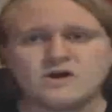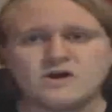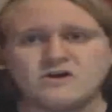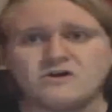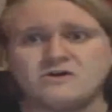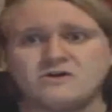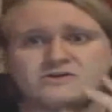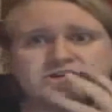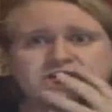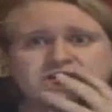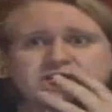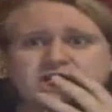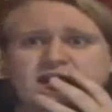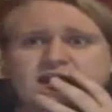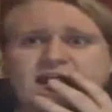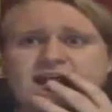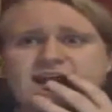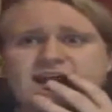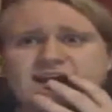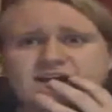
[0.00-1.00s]
Oh,
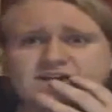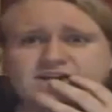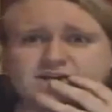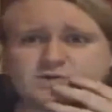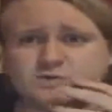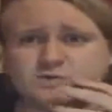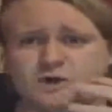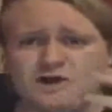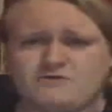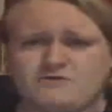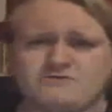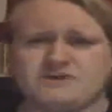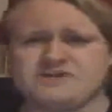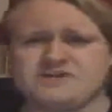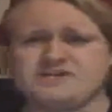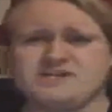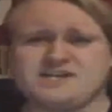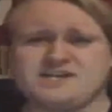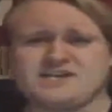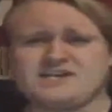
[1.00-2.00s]
change! What a
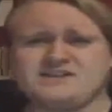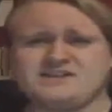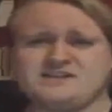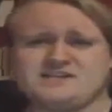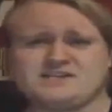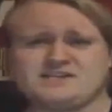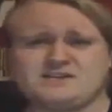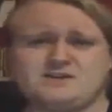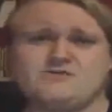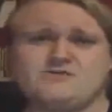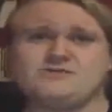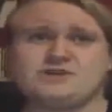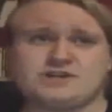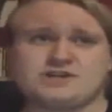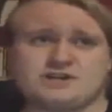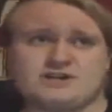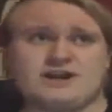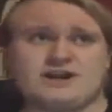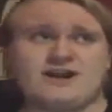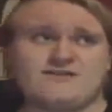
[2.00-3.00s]
ridiculous
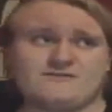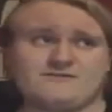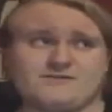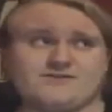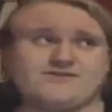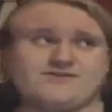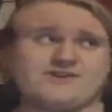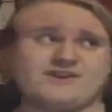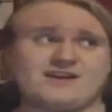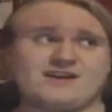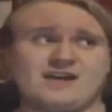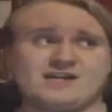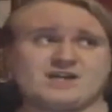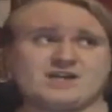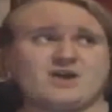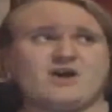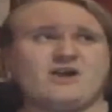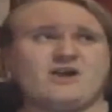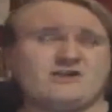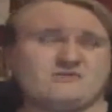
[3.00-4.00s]
notion! Everything
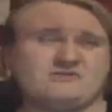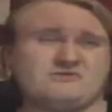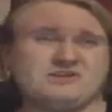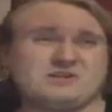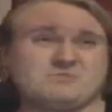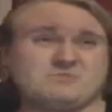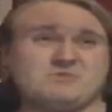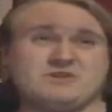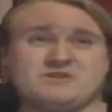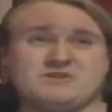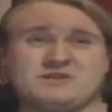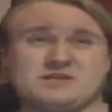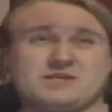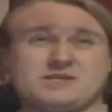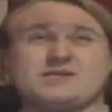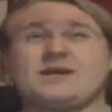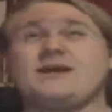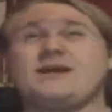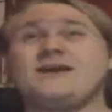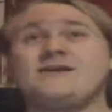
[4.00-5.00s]
has always been the
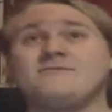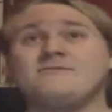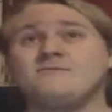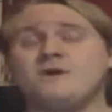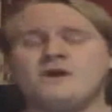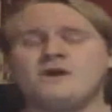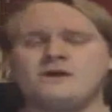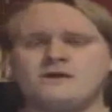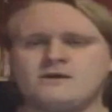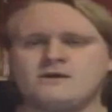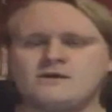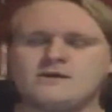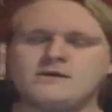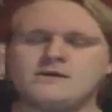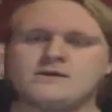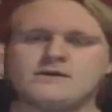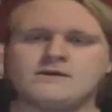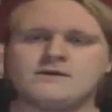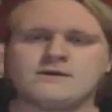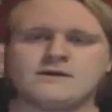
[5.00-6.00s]
same!
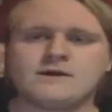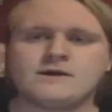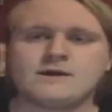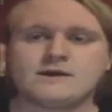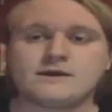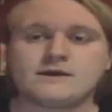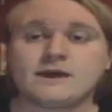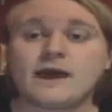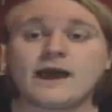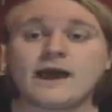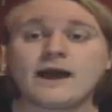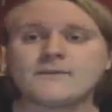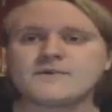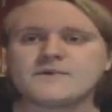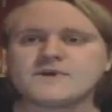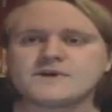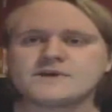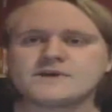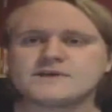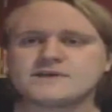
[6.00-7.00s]
Yeah,
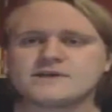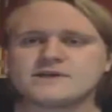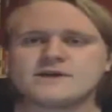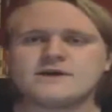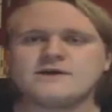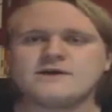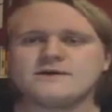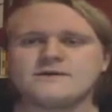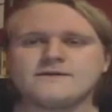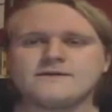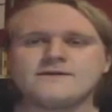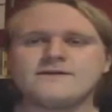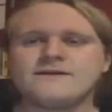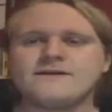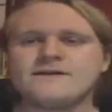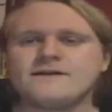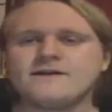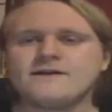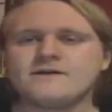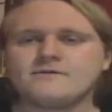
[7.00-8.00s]
because,
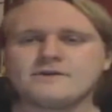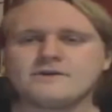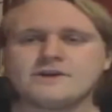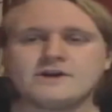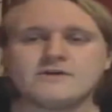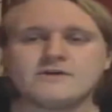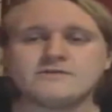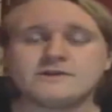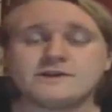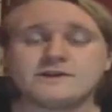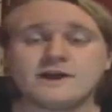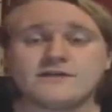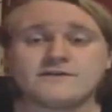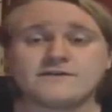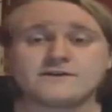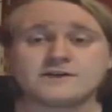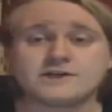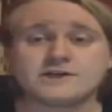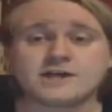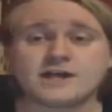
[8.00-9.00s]
we know that
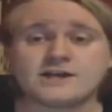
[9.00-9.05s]
nothing